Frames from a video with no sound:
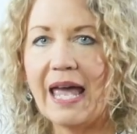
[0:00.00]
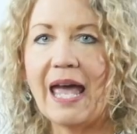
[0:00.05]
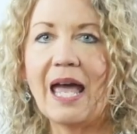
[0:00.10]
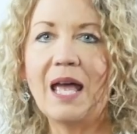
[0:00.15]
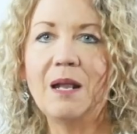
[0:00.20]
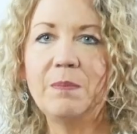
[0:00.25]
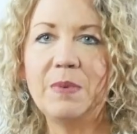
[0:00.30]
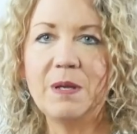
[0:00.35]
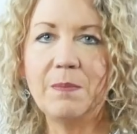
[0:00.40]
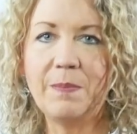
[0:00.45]

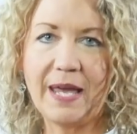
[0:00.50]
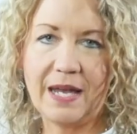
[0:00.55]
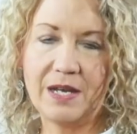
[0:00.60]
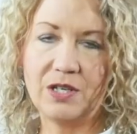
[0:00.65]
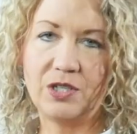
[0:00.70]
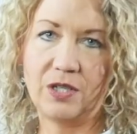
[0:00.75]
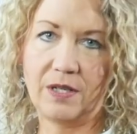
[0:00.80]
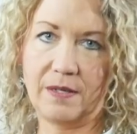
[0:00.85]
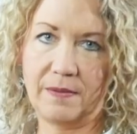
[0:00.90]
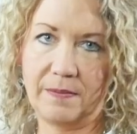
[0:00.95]
and be
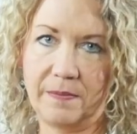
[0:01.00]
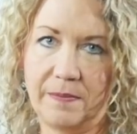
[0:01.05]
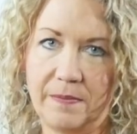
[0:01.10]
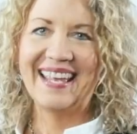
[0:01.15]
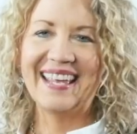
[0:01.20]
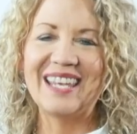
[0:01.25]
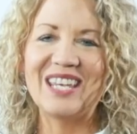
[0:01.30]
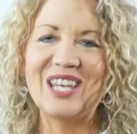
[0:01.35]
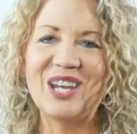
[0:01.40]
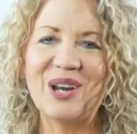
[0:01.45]
patient.
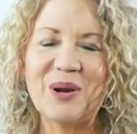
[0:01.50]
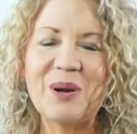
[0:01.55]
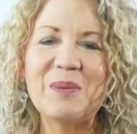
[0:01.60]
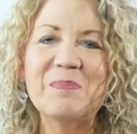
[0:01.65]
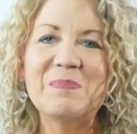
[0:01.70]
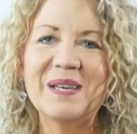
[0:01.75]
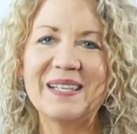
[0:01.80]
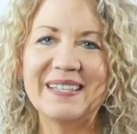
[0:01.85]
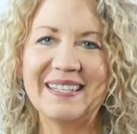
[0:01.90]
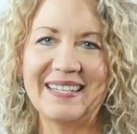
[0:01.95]
Your
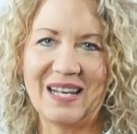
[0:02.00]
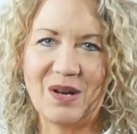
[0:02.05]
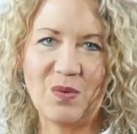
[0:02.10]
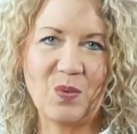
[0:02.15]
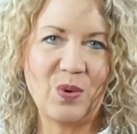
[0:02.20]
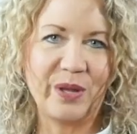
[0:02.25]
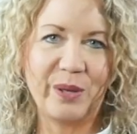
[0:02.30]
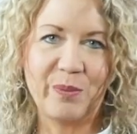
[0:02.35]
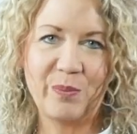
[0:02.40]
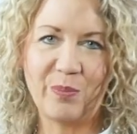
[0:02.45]
ability
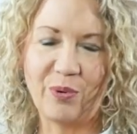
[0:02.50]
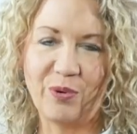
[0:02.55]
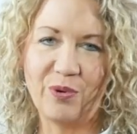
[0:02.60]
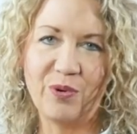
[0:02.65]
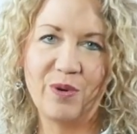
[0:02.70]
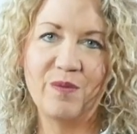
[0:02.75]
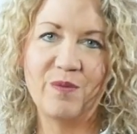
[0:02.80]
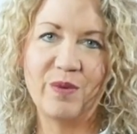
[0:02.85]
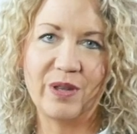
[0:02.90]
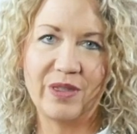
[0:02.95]
will
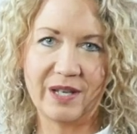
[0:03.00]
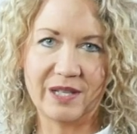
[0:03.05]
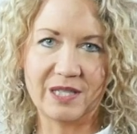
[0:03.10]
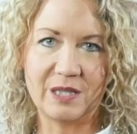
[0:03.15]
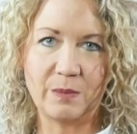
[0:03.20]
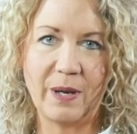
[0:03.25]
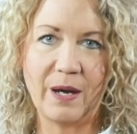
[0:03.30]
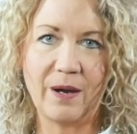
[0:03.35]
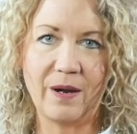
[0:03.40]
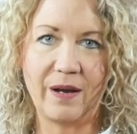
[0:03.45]
improve with
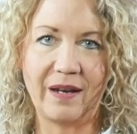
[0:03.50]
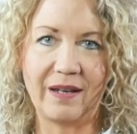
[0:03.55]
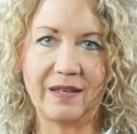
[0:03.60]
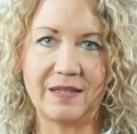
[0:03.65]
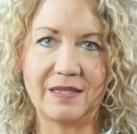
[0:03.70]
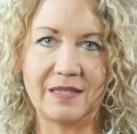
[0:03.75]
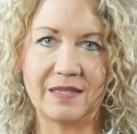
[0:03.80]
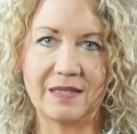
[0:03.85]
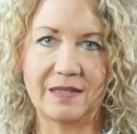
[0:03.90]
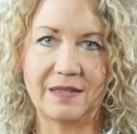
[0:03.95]

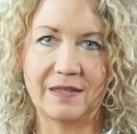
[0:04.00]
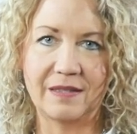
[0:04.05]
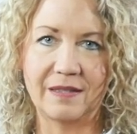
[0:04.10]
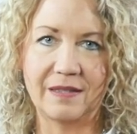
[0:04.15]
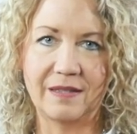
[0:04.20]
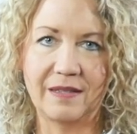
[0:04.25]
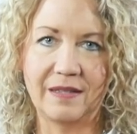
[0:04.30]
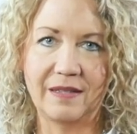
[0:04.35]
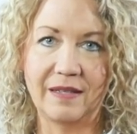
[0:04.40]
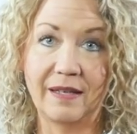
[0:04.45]
experience.
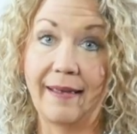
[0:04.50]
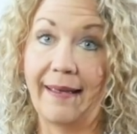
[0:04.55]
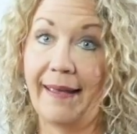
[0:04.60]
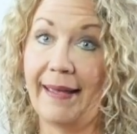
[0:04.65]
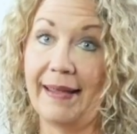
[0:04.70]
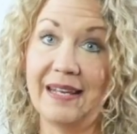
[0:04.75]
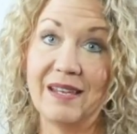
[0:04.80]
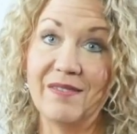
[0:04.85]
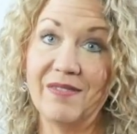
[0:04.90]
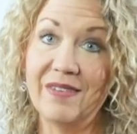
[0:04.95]

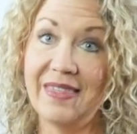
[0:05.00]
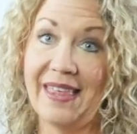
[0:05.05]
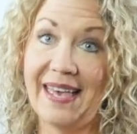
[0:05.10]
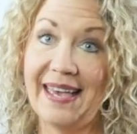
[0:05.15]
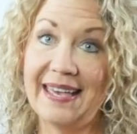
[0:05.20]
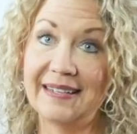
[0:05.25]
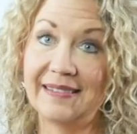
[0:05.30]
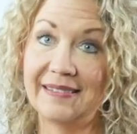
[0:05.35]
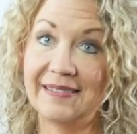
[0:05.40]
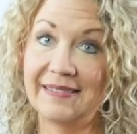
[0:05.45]
And even
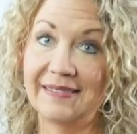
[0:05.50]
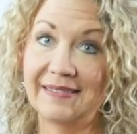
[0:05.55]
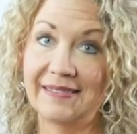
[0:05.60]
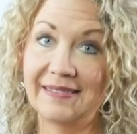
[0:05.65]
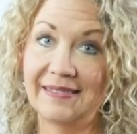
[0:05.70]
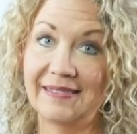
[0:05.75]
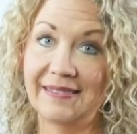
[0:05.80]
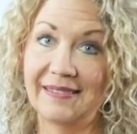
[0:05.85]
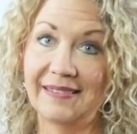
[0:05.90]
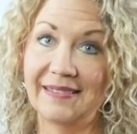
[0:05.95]
then,
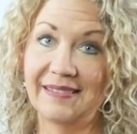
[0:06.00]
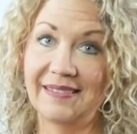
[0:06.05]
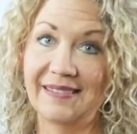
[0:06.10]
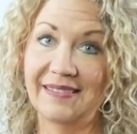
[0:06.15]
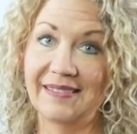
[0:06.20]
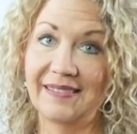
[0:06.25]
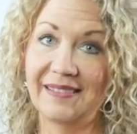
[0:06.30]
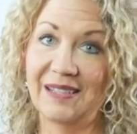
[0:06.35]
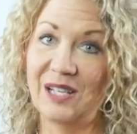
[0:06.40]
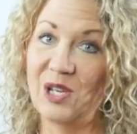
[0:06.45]

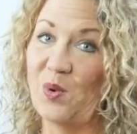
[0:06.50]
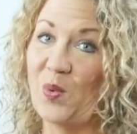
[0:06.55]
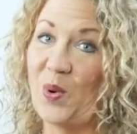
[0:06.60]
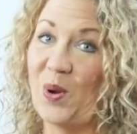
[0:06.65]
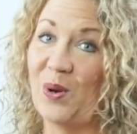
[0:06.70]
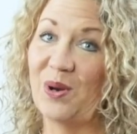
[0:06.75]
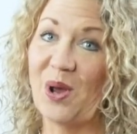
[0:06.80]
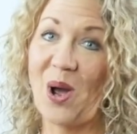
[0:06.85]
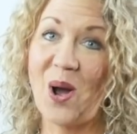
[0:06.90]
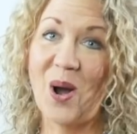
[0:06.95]
you
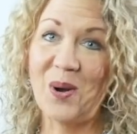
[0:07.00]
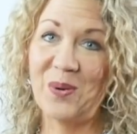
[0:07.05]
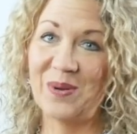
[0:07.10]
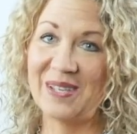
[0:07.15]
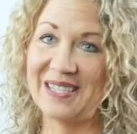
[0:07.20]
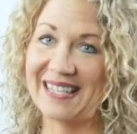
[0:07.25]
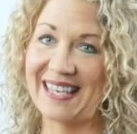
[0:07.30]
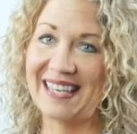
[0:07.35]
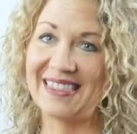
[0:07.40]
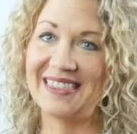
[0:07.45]
won't
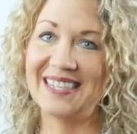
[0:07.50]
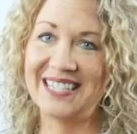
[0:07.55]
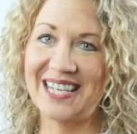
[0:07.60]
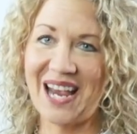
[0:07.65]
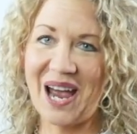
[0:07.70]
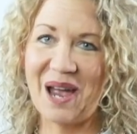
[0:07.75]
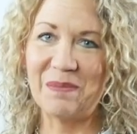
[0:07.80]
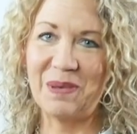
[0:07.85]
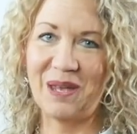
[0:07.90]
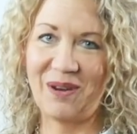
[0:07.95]
always get the
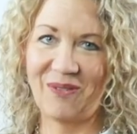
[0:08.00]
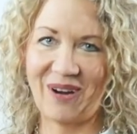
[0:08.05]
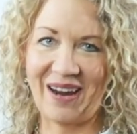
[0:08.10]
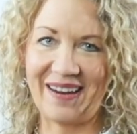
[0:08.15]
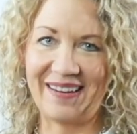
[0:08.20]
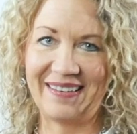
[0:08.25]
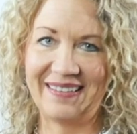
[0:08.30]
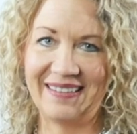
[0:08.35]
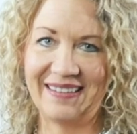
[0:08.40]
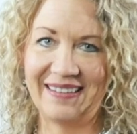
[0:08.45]
timing
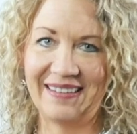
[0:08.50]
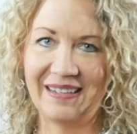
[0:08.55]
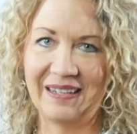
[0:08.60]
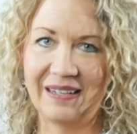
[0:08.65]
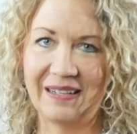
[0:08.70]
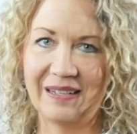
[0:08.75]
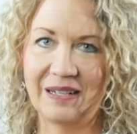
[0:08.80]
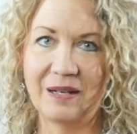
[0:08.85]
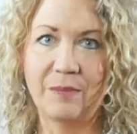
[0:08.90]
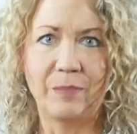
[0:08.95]
right.
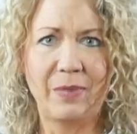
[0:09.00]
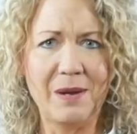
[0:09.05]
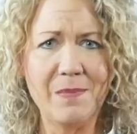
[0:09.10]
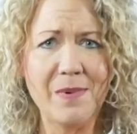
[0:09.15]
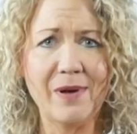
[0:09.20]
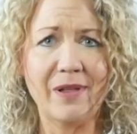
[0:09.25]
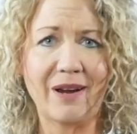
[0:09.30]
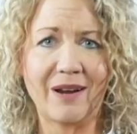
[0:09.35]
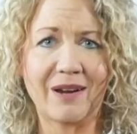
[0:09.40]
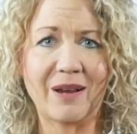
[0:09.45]

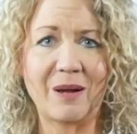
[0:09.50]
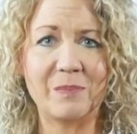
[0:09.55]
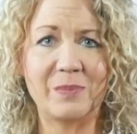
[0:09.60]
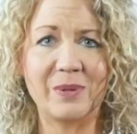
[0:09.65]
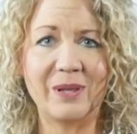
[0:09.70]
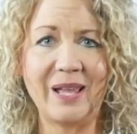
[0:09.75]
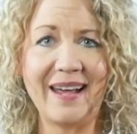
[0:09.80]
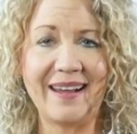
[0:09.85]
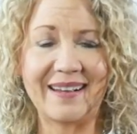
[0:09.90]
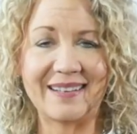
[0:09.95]
People are
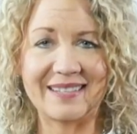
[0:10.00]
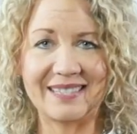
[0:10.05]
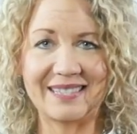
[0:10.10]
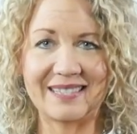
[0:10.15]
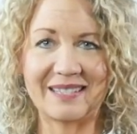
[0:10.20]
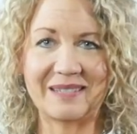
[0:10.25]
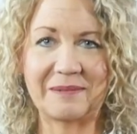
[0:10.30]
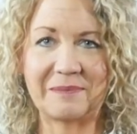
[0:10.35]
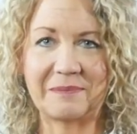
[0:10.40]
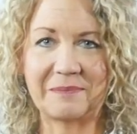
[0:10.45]
complex.